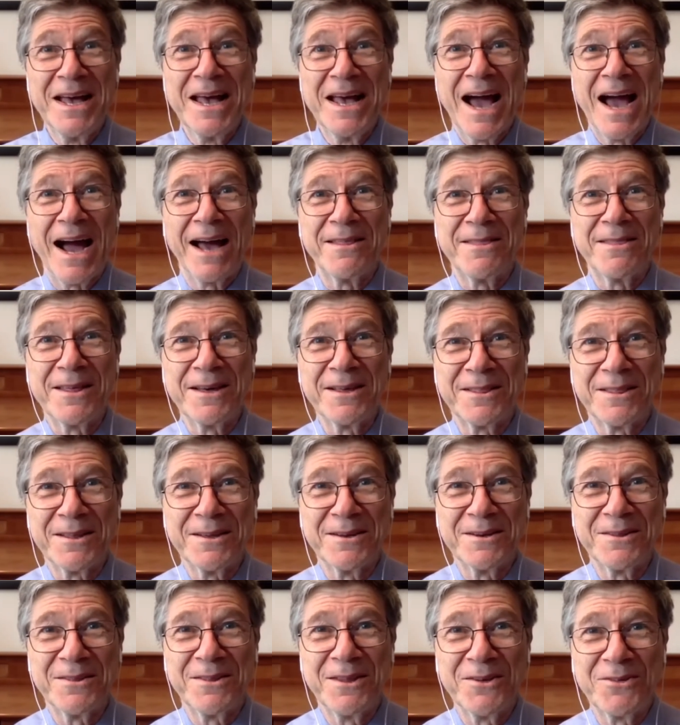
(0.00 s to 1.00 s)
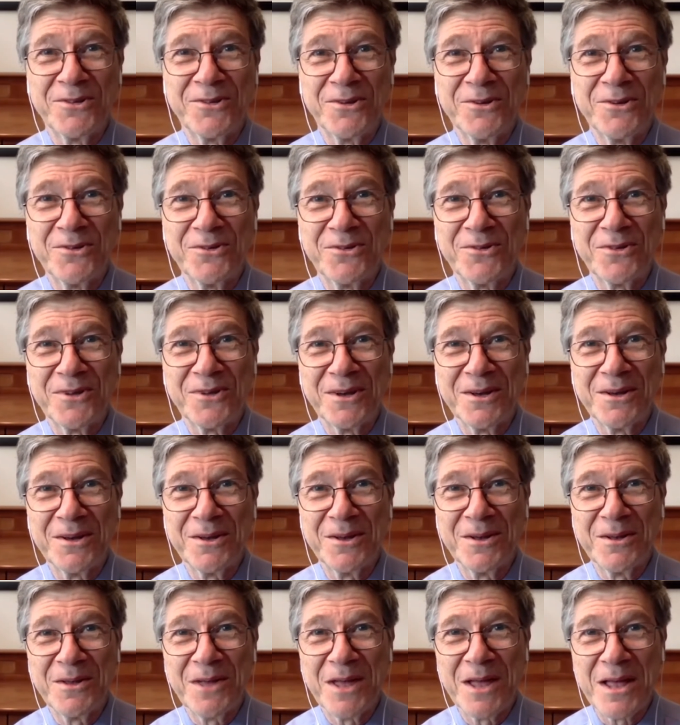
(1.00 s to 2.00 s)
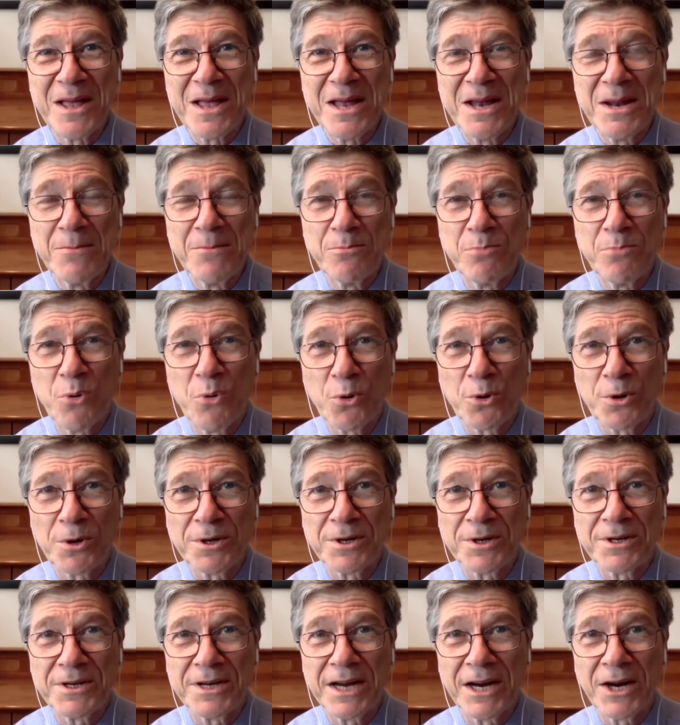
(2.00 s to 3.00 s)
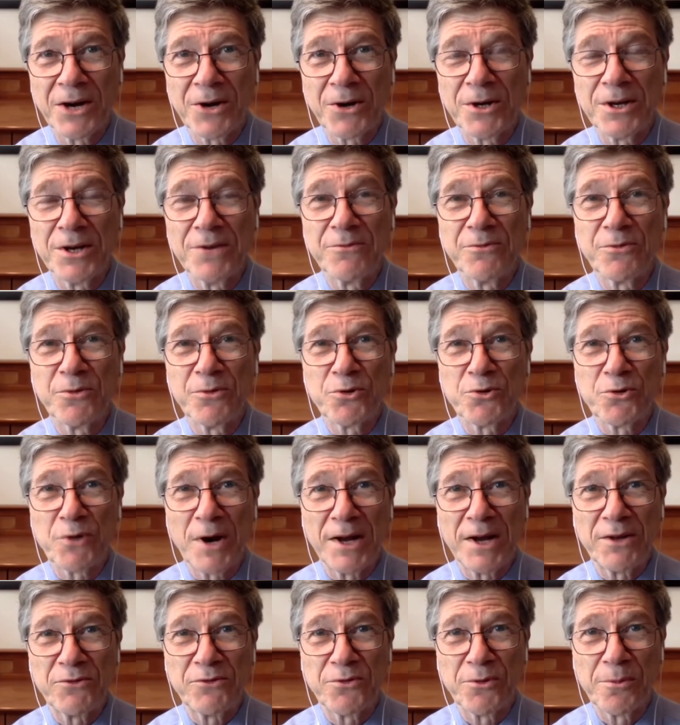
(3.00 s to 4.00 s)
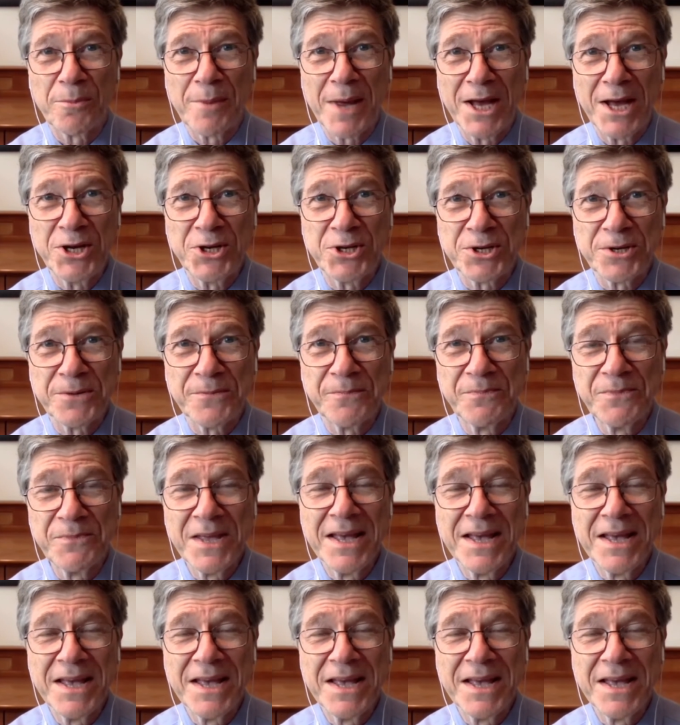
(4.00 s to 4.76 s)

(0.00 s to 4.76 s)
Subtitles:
I think that this is an important area for transformation.